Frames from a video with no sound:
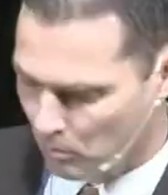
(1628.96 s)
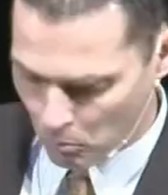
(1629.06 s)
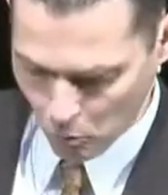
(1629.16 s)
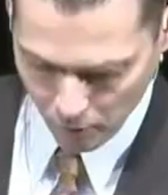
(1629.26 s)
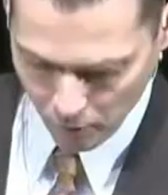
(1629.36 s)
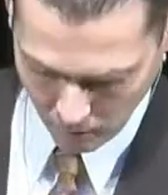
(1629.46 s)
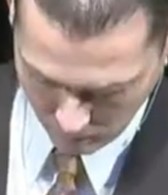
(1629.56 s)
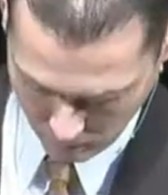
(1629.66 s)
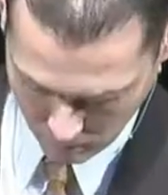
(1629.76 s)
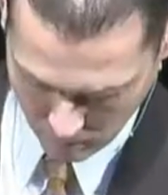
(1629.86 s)
morning
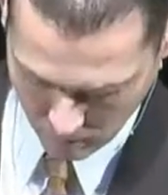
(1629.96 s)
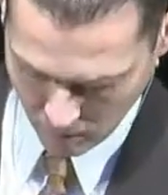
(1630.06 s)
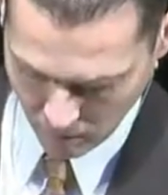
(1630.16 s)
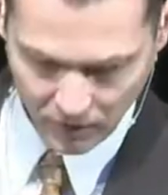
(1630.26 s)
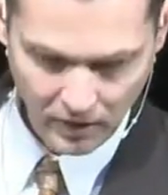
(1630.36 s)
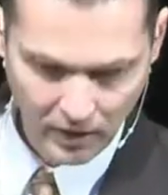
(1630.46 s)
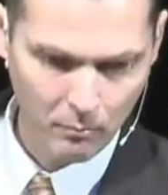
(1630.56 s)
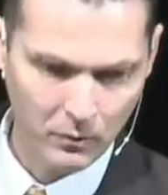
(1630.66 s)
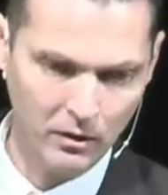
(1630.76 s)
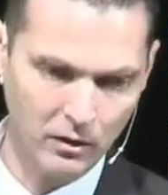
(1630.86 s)
of the
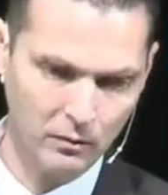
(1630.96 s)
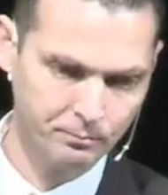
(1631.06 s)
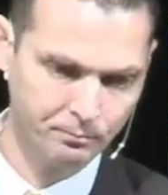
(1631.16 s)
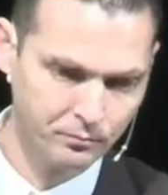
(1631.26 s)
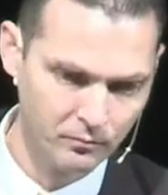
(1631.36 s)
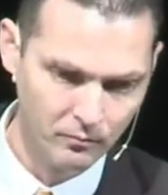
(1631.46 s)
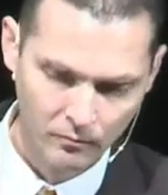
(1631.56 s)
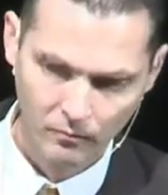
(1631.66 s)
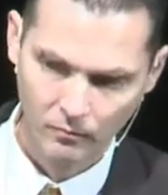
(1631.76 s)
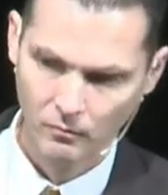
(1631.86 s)
camp meeting,
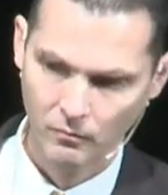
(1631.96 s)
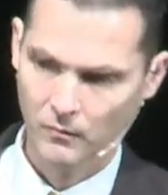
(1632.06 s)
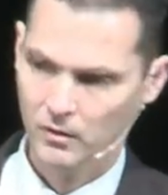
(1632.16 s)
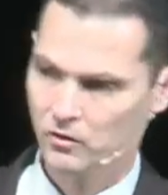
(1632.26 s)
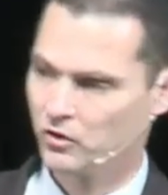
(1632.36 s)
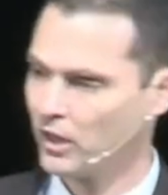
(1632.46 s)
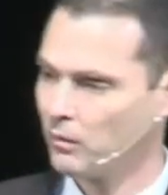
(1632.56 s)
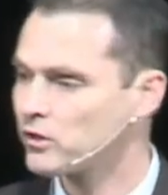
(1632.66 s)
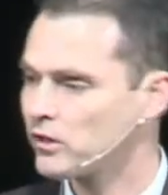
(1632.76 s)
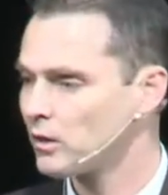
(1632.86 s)
same
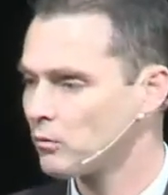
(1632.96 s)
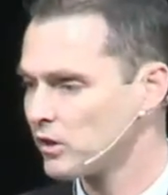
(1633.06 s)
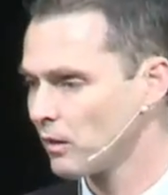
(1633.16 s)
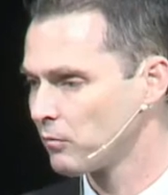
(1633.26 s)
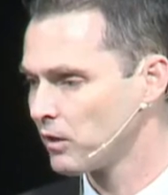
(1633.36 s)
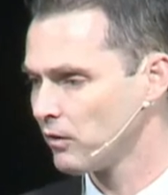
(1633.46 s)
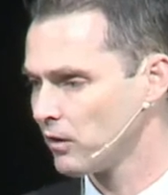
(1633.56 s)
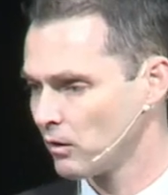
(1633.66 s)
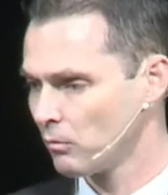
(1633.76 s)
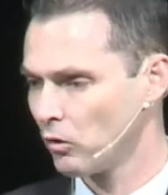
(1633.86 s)
presenter was up
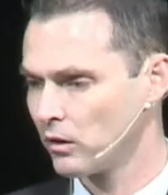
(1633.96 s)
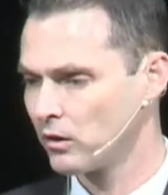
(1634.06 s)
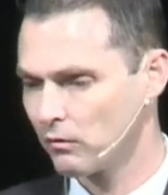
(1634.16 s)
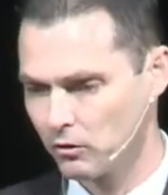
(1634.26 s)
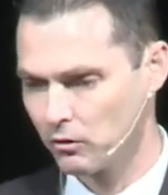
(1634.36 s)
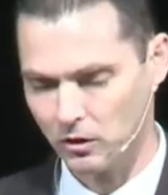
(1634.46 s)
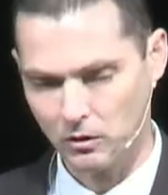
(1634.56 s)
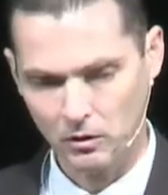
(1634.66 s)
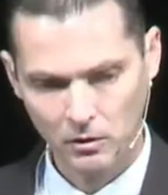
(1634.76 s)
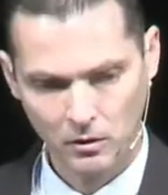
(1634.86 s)
giving the morning devotion.
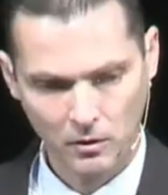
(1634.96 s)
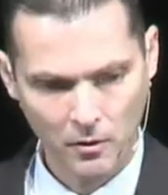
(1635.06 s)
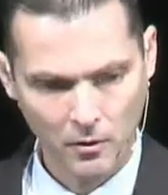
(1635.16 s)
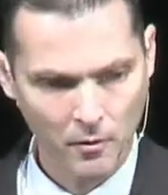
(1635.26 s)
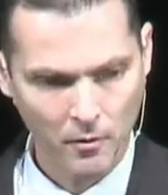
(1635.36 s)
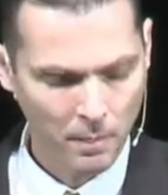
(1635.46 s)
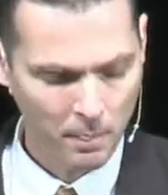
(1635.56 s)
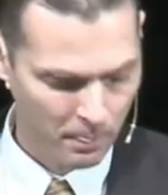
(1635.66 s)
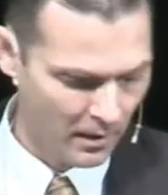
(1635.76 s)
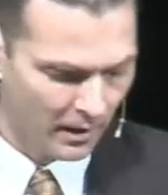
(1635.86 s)

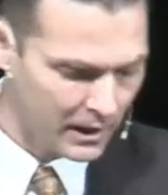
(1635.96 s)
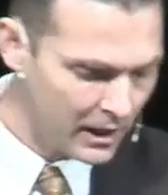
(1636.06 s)
And he